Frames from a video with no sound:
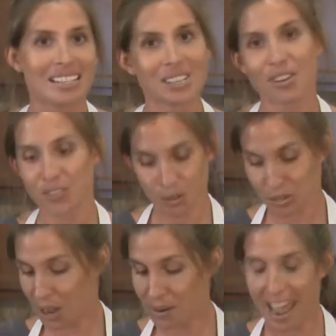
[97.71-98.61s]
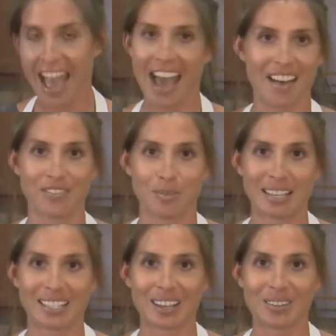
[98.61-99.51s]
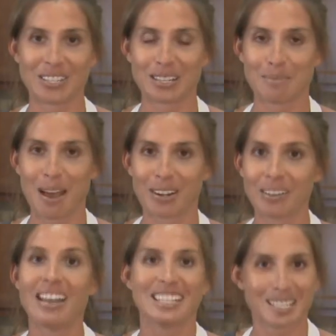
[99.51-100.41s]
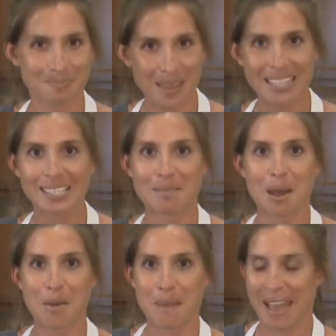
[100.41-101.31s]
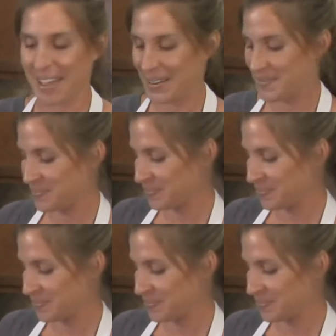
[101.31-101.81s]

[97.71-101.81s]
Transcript: So if you don't have New Mexico chili powder, just make some homemade.